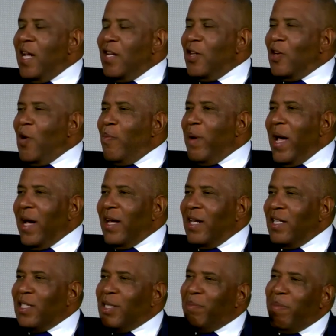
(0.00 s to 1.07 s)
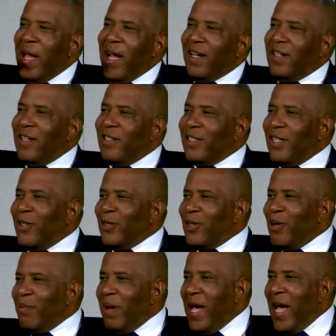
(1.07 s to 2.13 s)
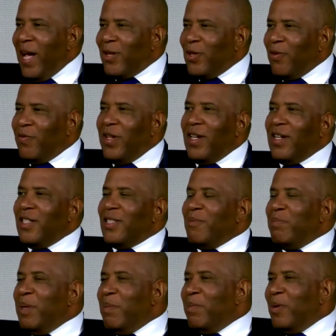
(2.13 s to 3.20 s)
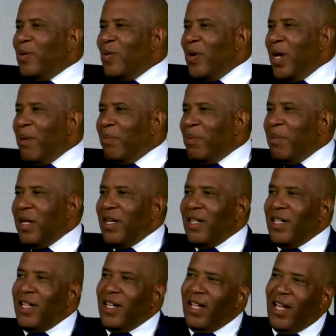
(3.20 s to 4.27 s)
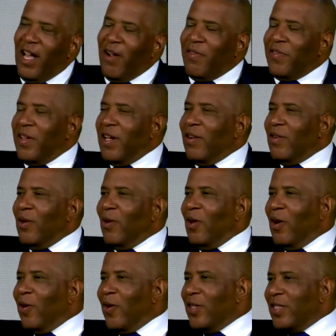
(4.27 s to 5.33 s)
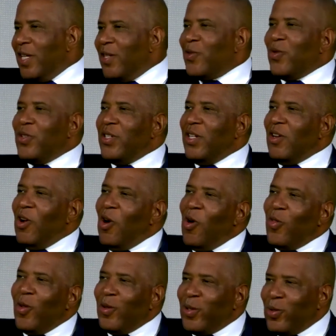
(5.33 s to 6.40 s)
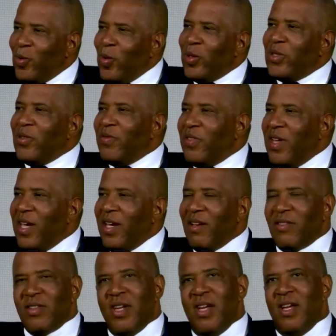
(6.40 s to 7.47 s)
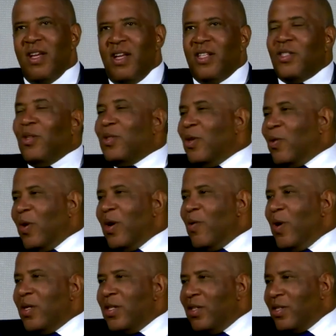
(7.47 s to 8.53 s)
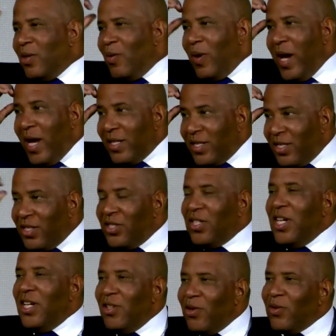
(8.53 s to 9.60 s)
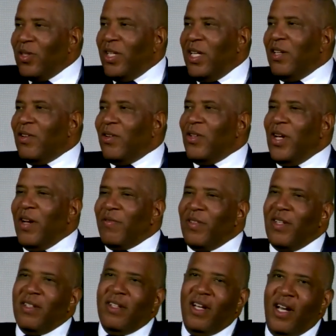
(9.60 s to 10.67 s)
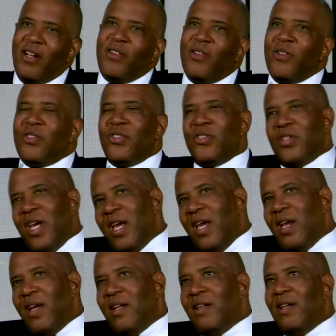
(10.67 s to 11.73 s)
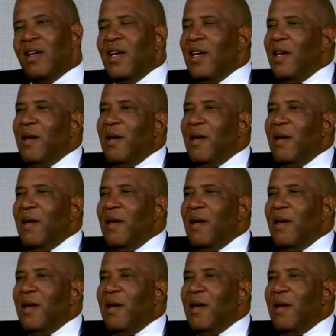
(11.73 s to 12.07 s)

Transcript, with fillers: and you go back and inspect, and there's some atrophy because the people who implemented it left. They are no longer as interested, all those sorts of things. So it's a great question. So, as a senior leader, you have to understand